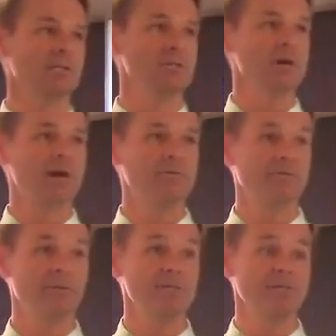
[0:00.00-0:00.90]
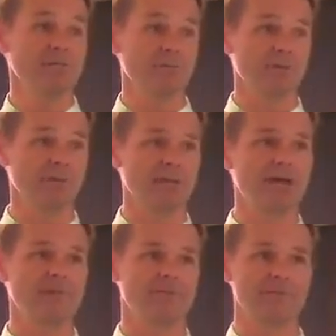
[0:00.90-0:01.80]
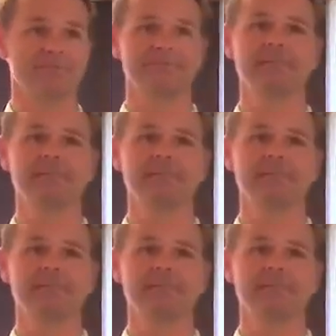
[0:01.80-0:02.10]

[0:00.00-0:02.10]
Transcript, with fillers: Do you have a vision for your life?